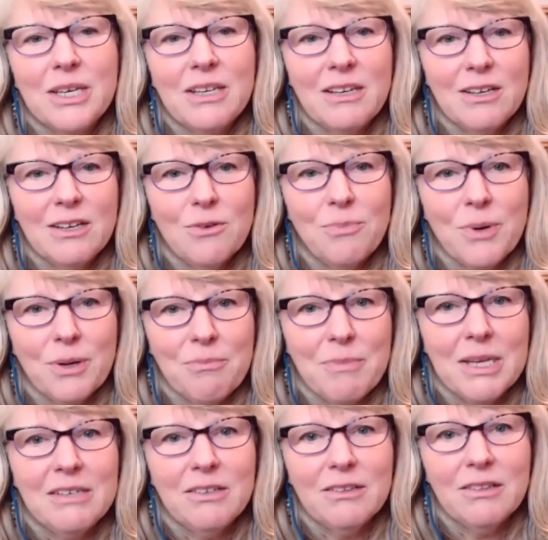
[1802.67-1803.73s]
help on
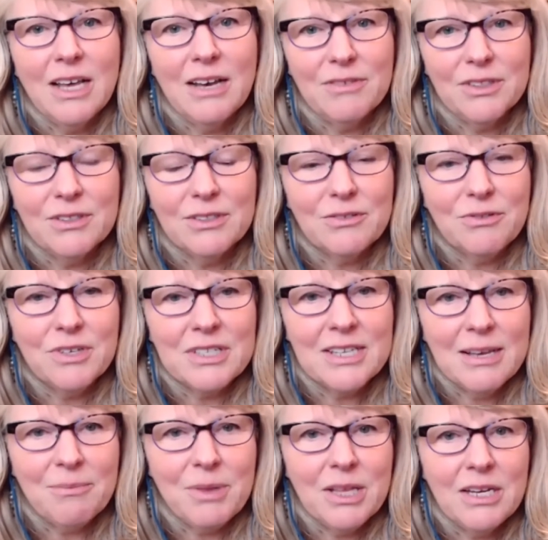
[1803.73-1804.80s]
mental levels. For example,